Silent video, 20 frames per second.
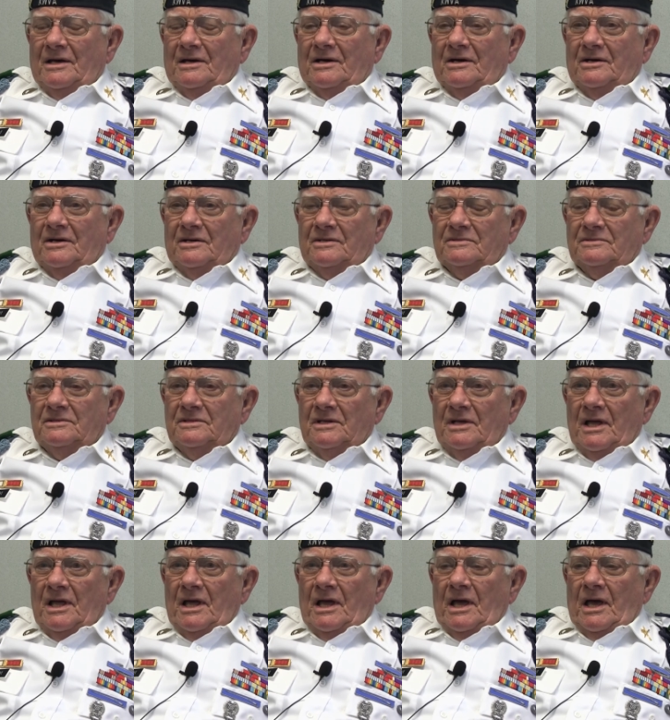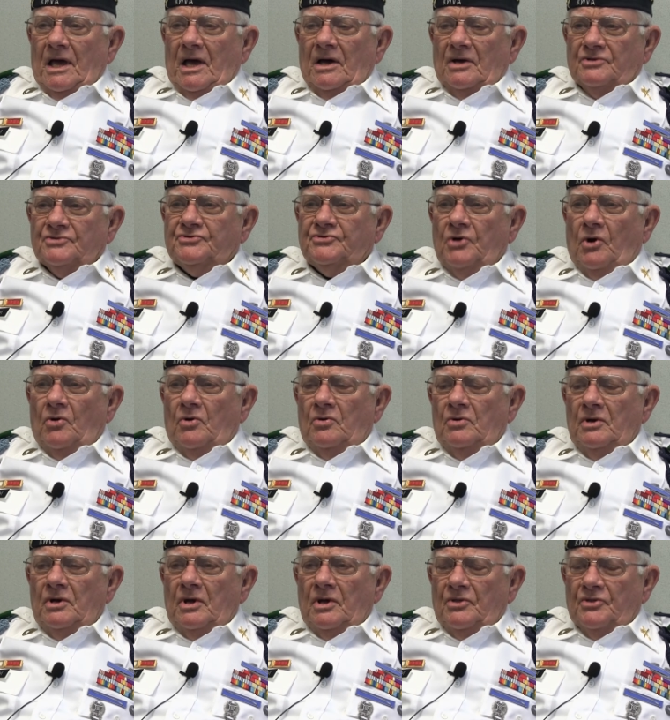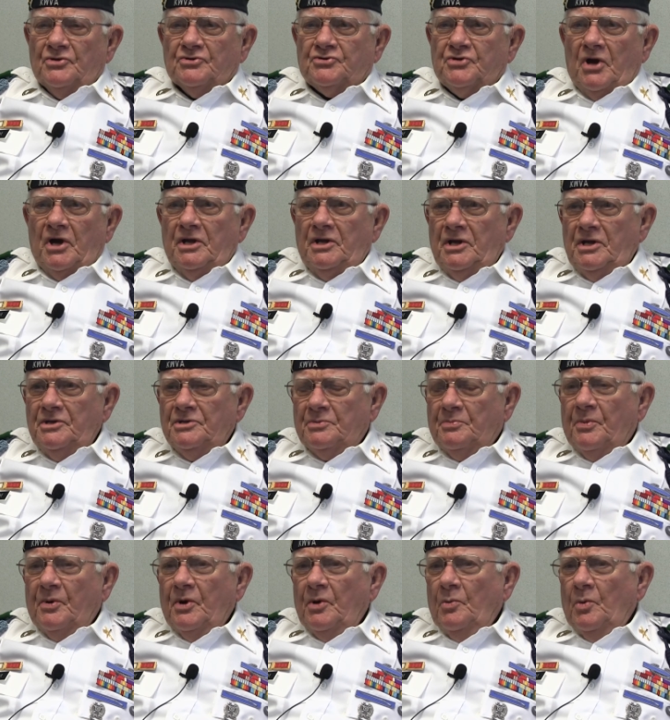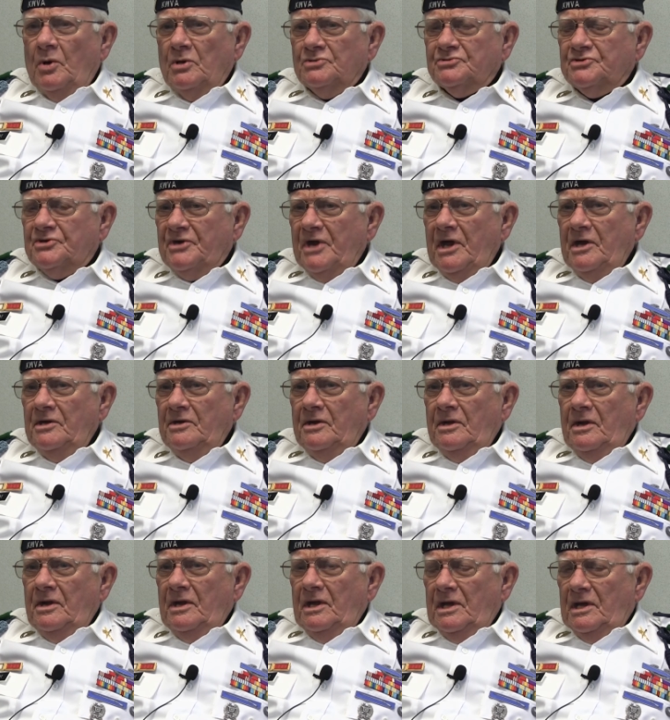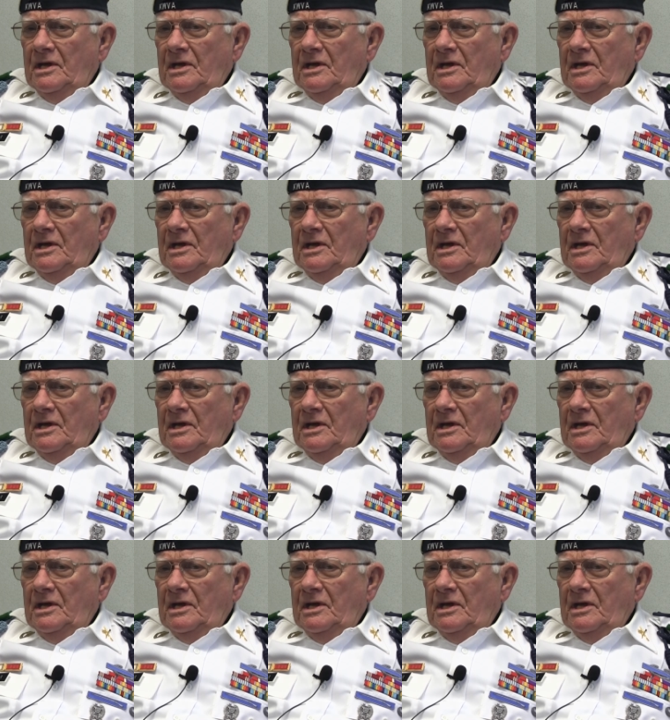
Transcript: Uh, so the Chinese pretty well stayed